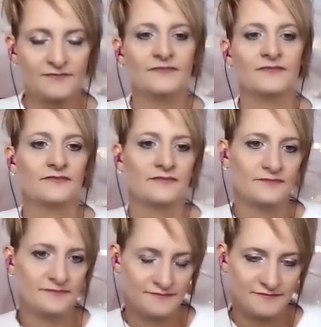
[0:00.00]

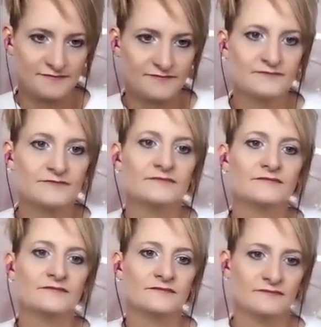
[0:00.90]

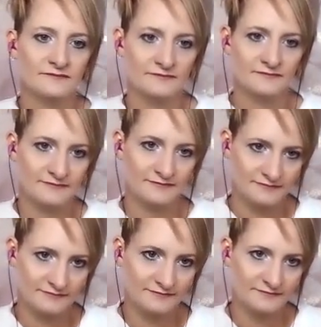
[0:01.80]

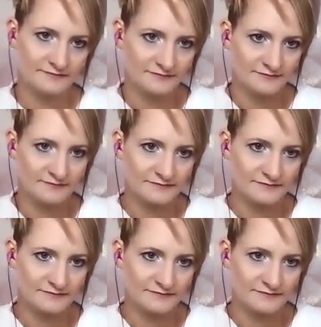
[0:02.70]
No words are spoken by the person on screen.